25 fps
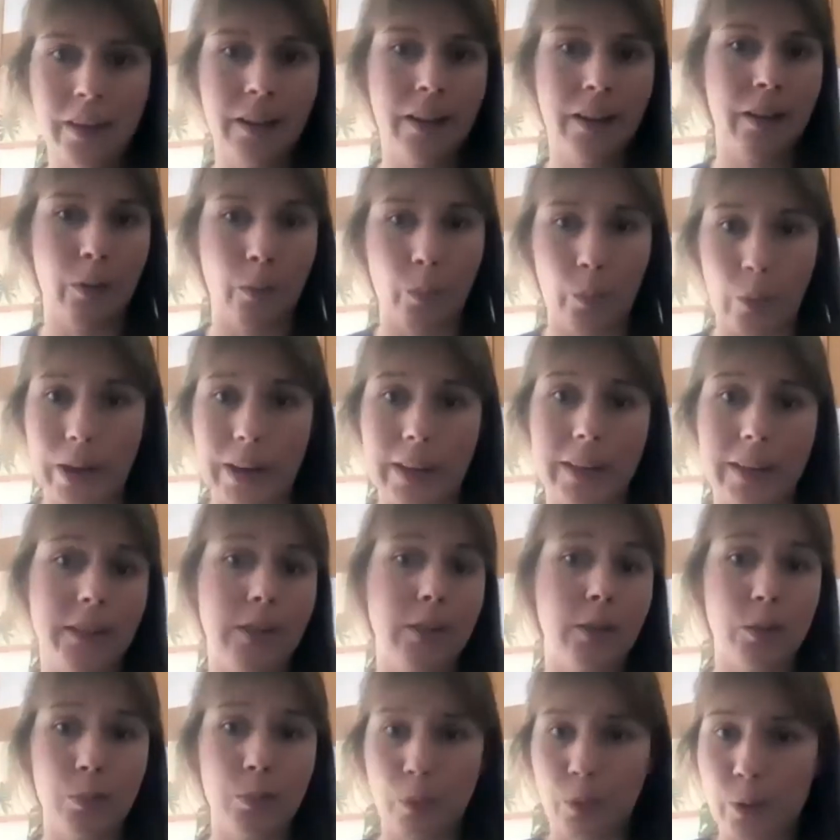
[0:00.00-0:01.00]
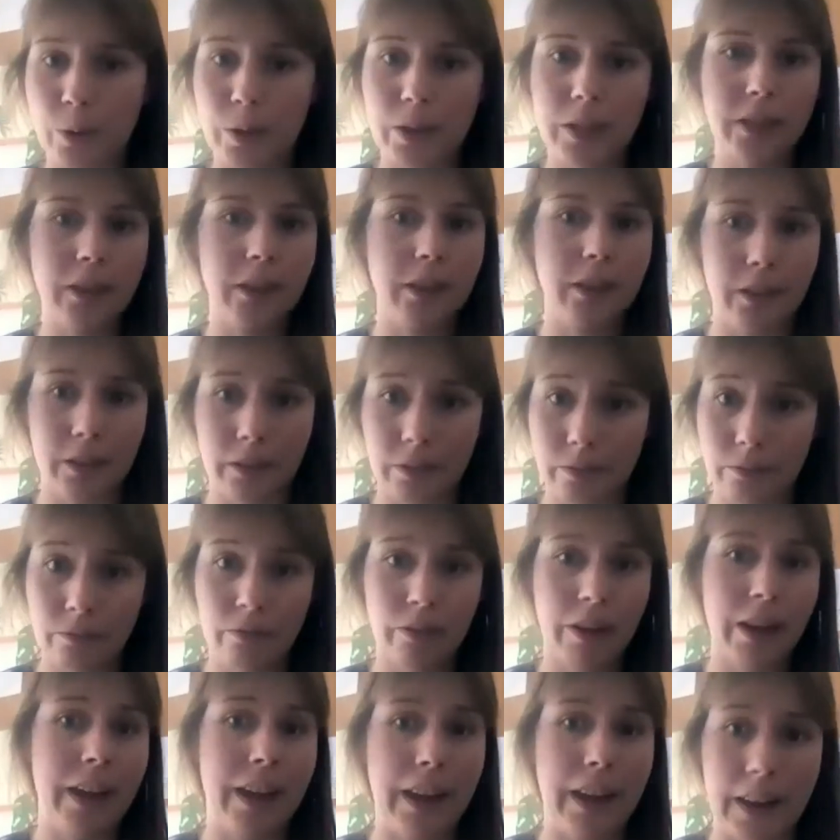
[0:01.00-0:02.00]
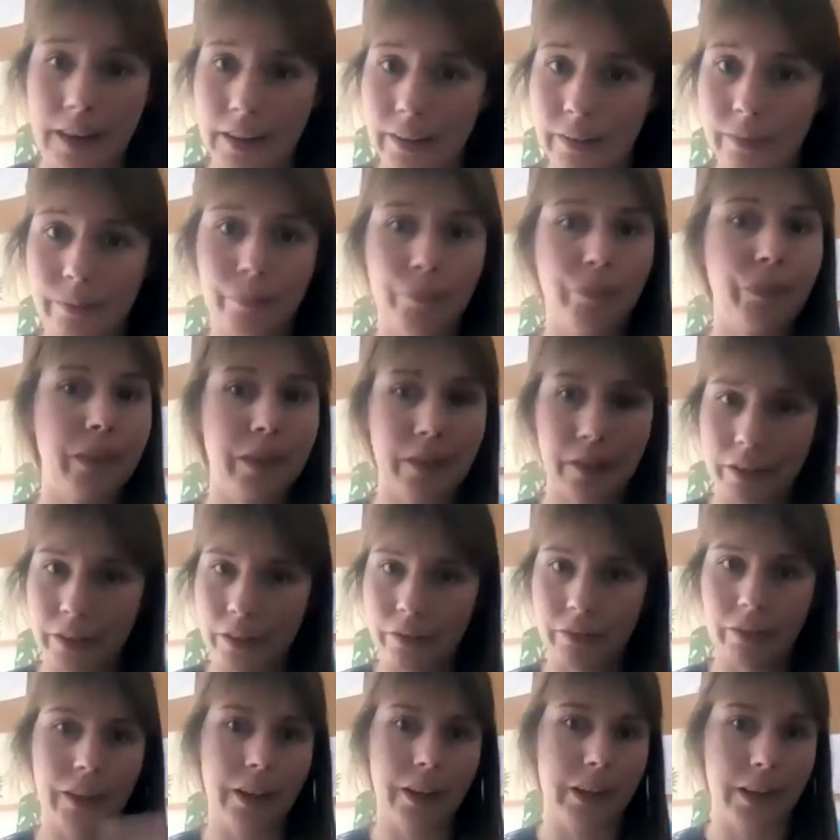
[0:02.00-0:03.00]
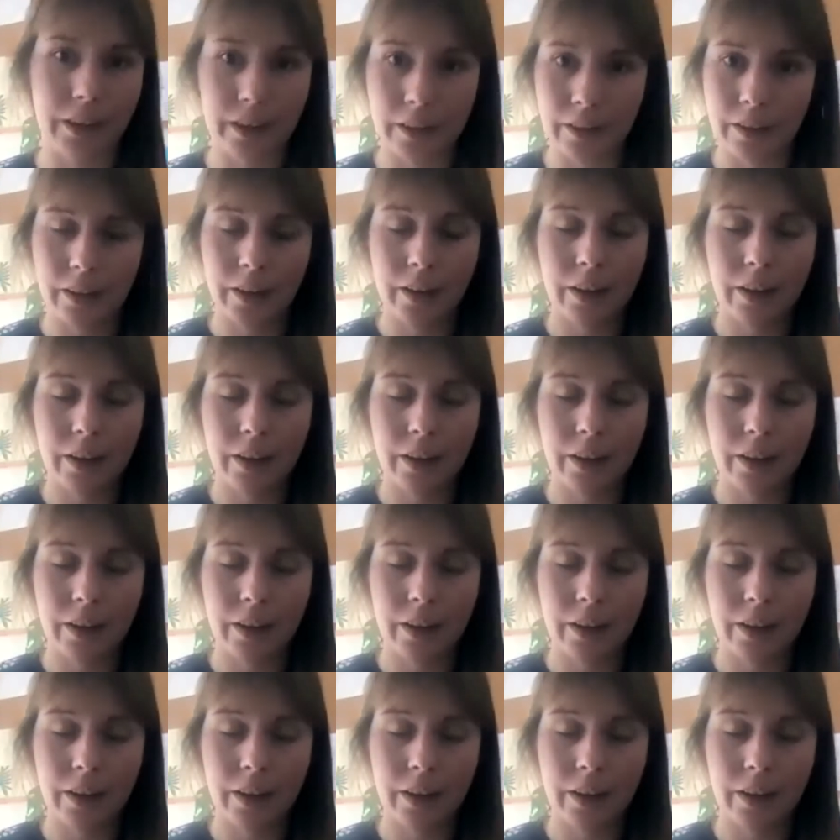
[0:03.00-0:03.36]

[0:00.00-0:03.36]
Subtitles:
wind, water, rain, kind of like